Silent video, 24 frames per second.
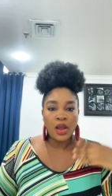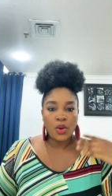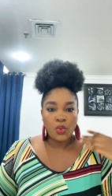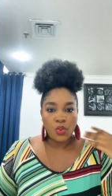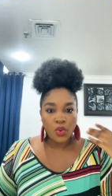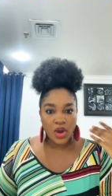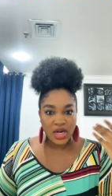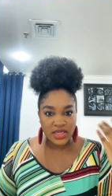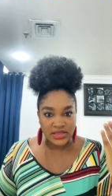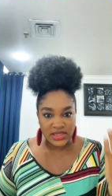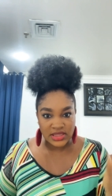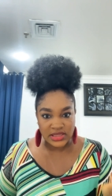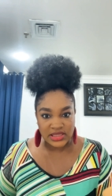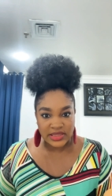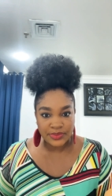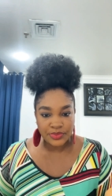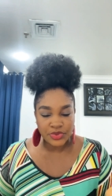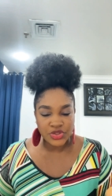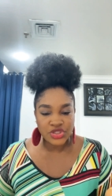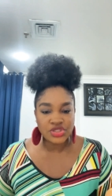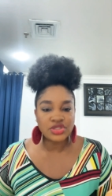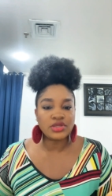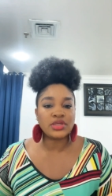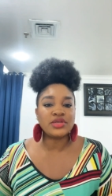What is a
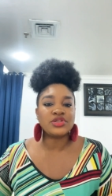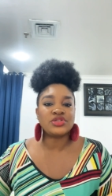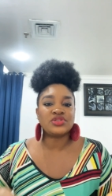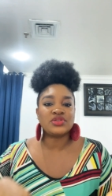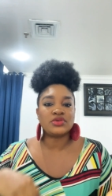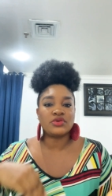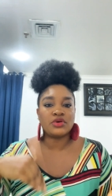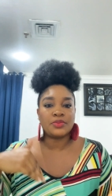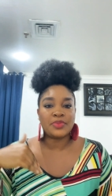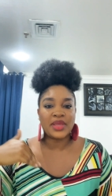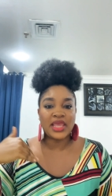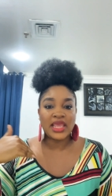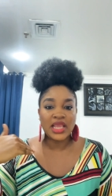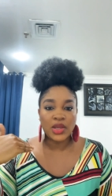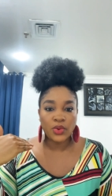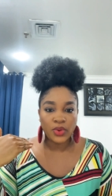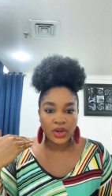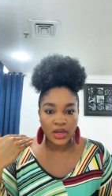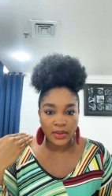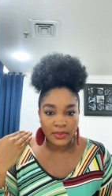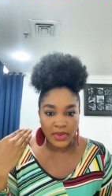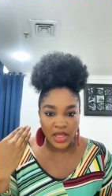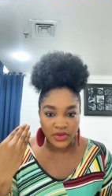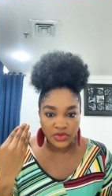simple sugar syrup?
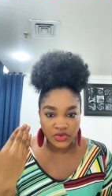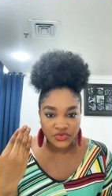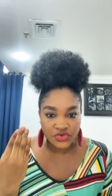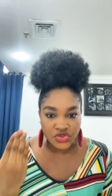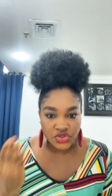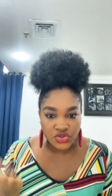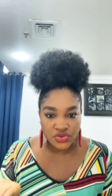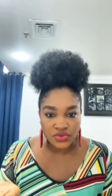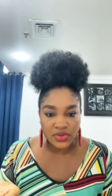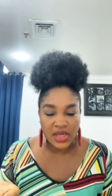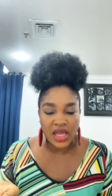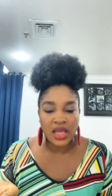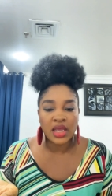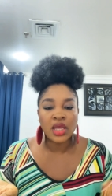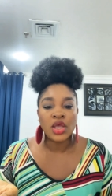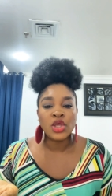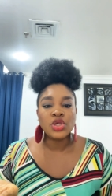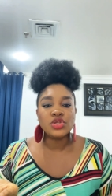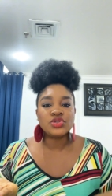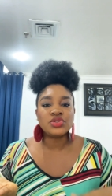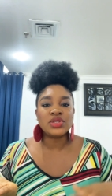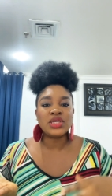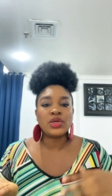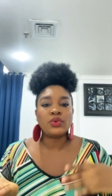Equal amount of sugar
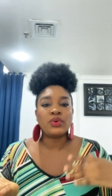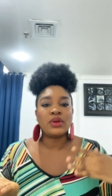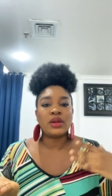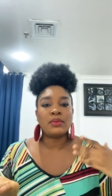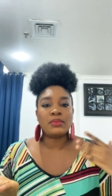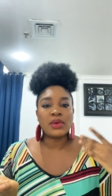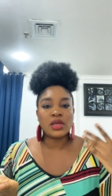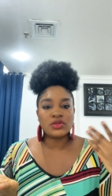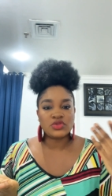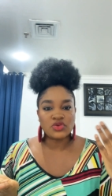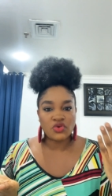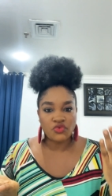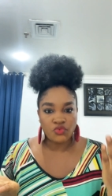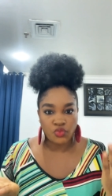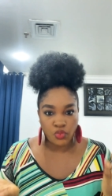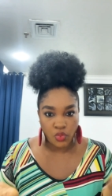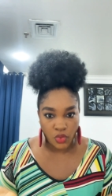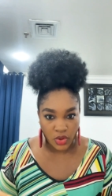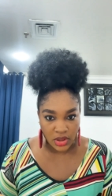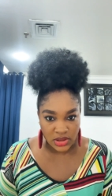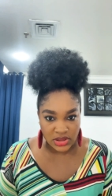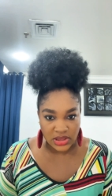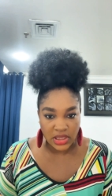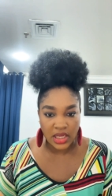to equal amount of
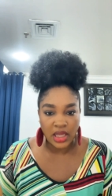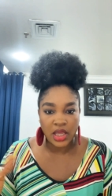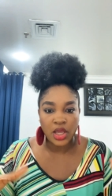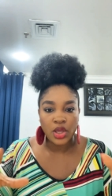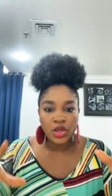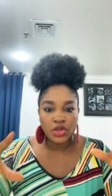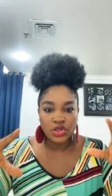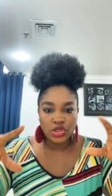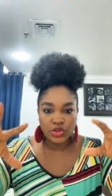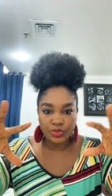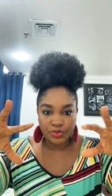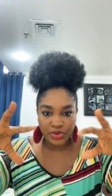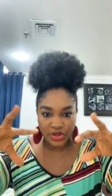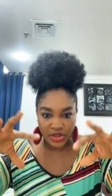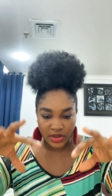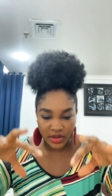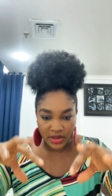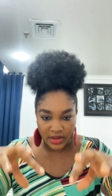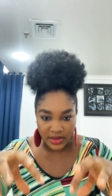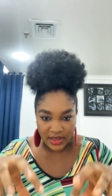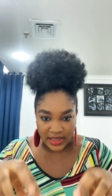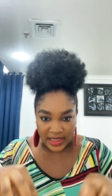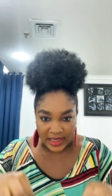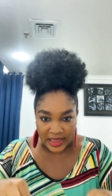water. You put it
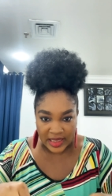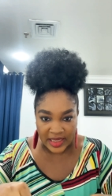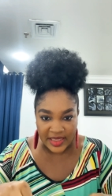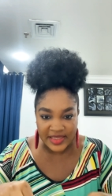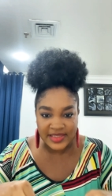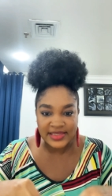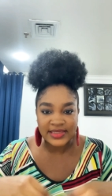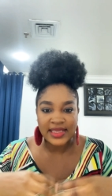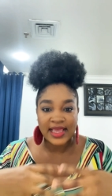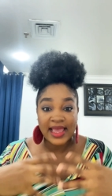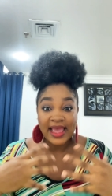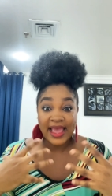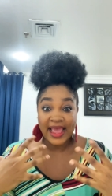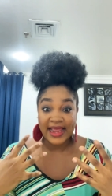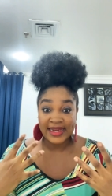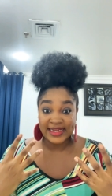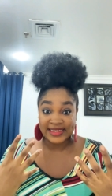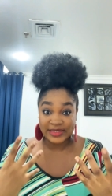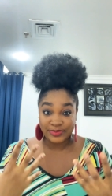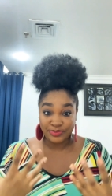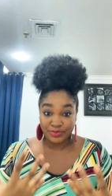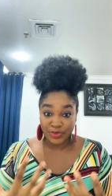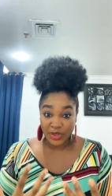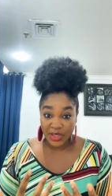on the heat and
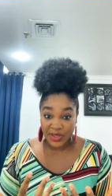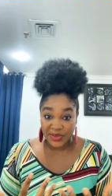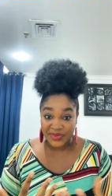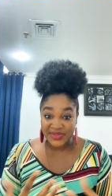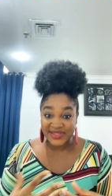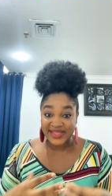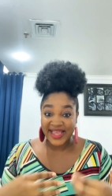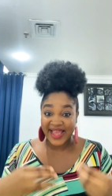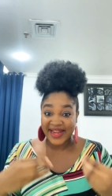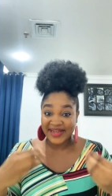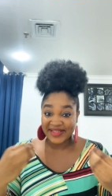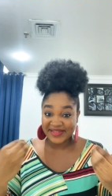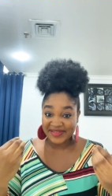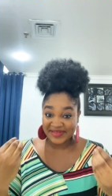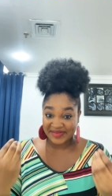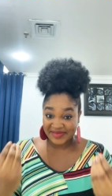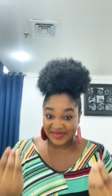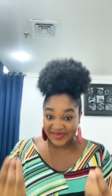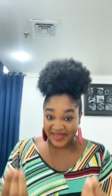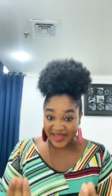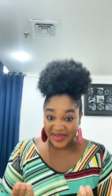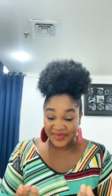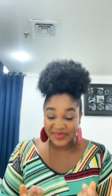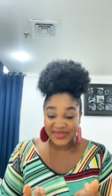it boils and it
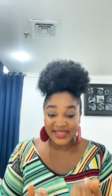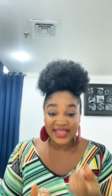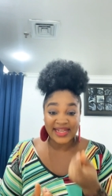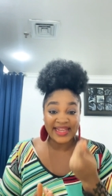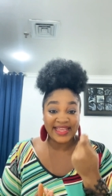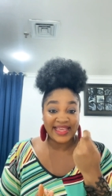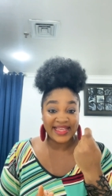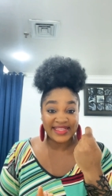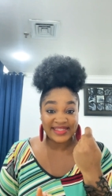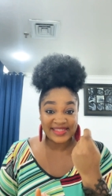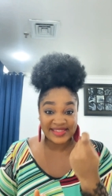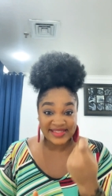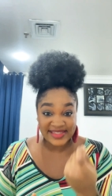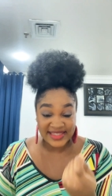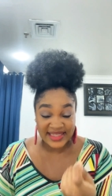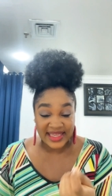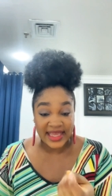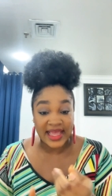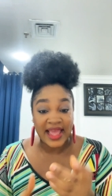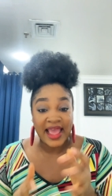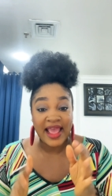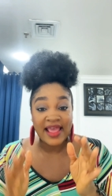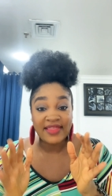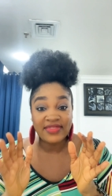steams and it gets
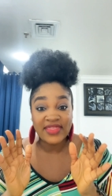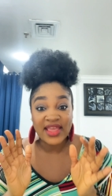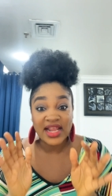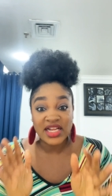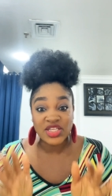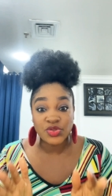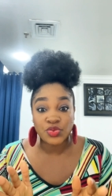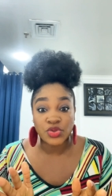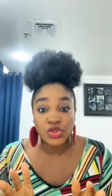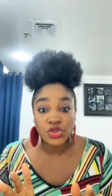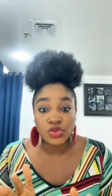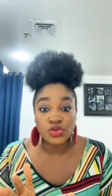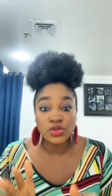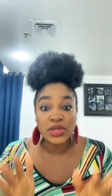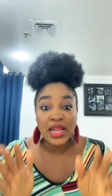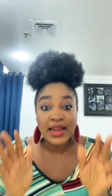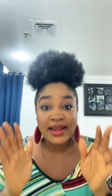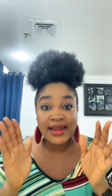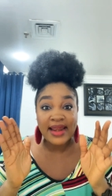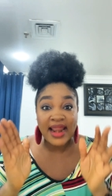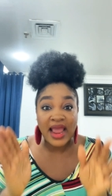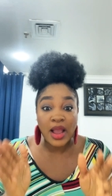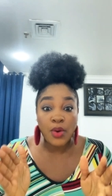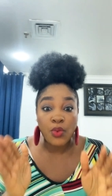thicker. That is what you do.
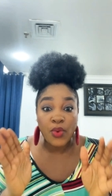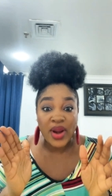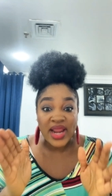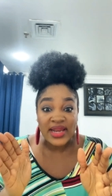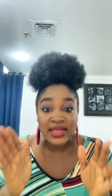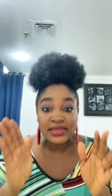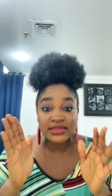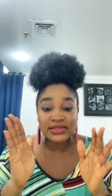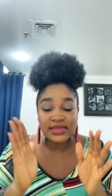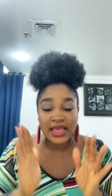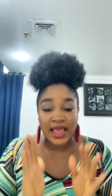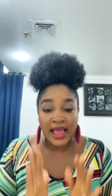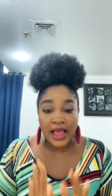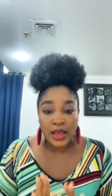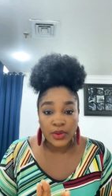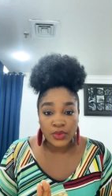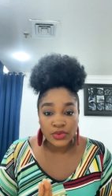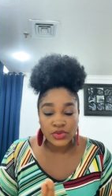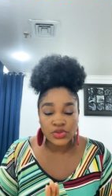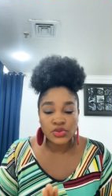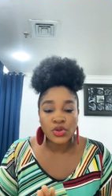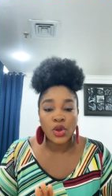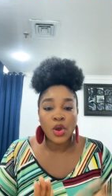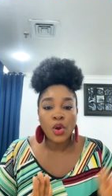Now, when it's
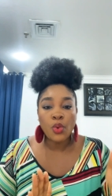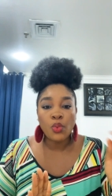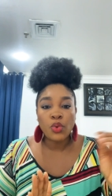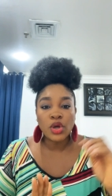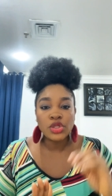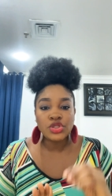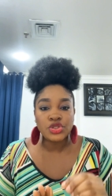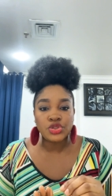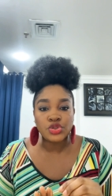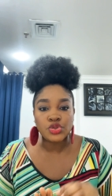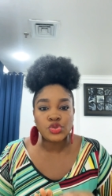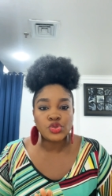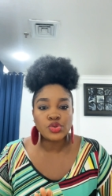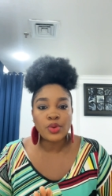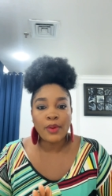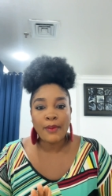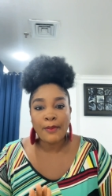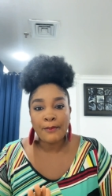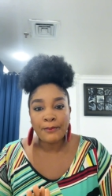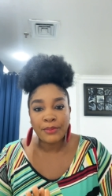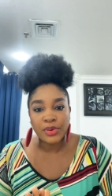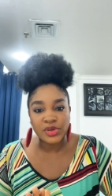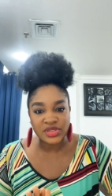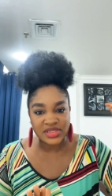out, what do?
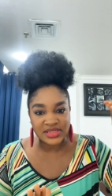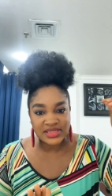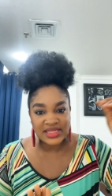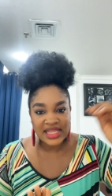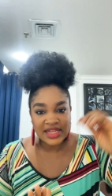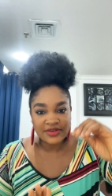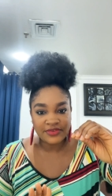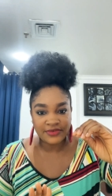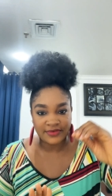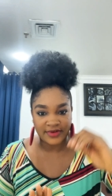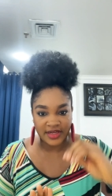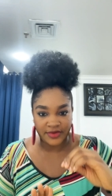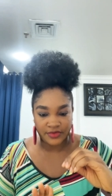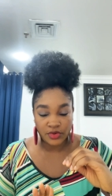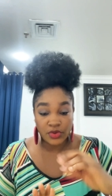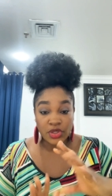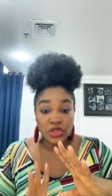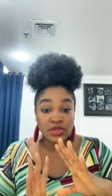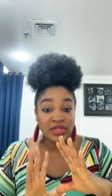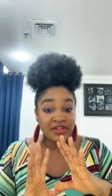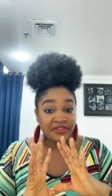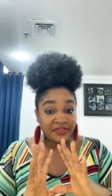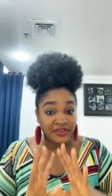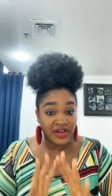Put that flavor. You
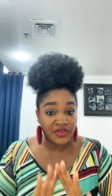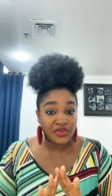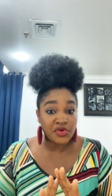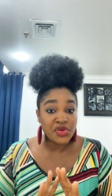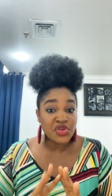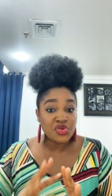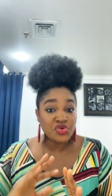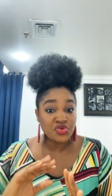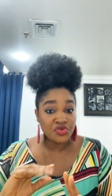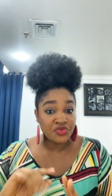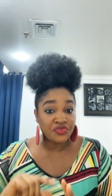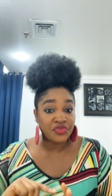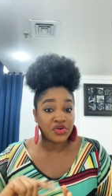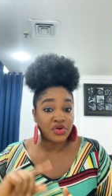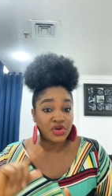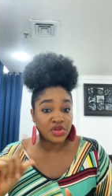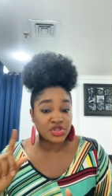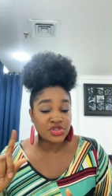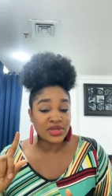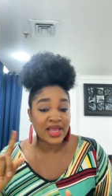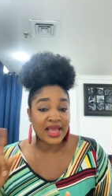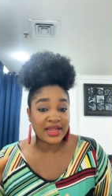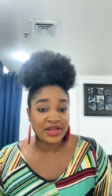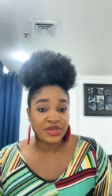know the flavor you
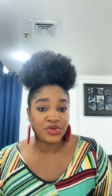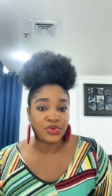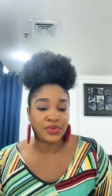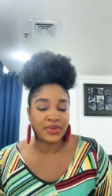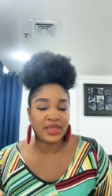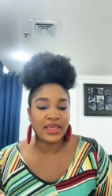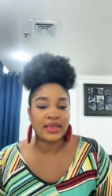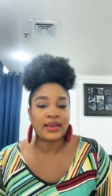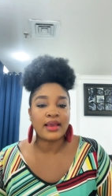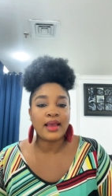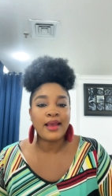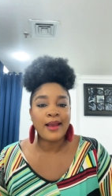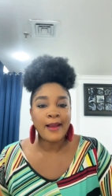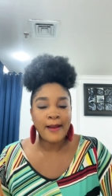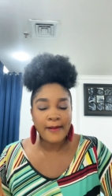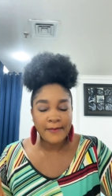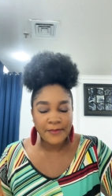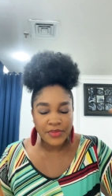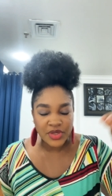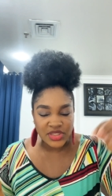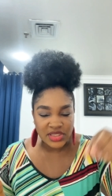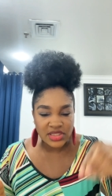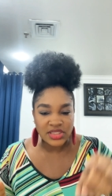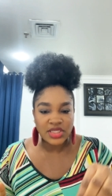forgot to add in your cake?
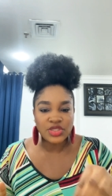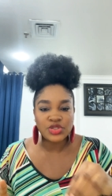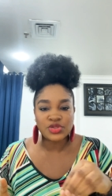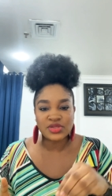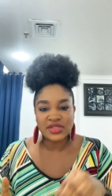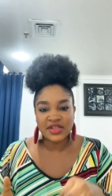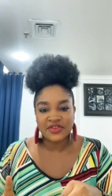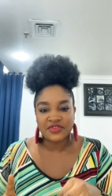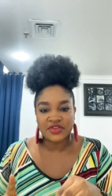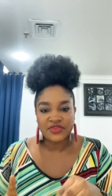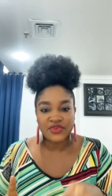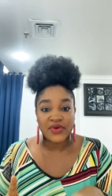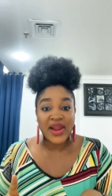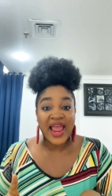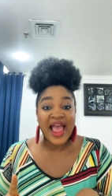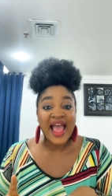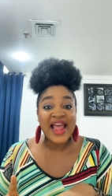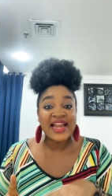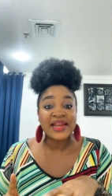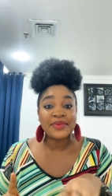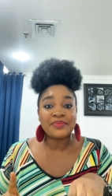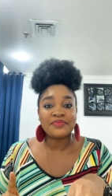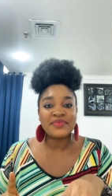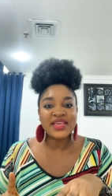Put it into that flavor
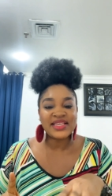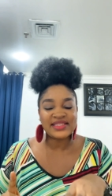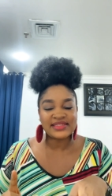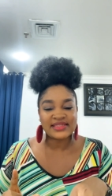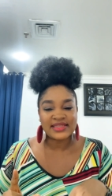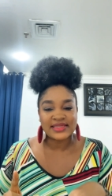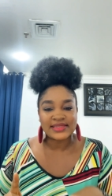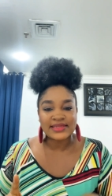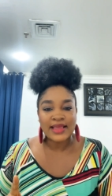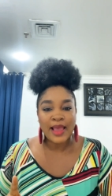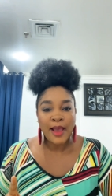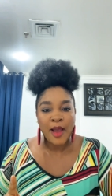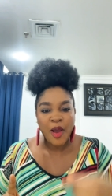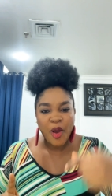and mix it.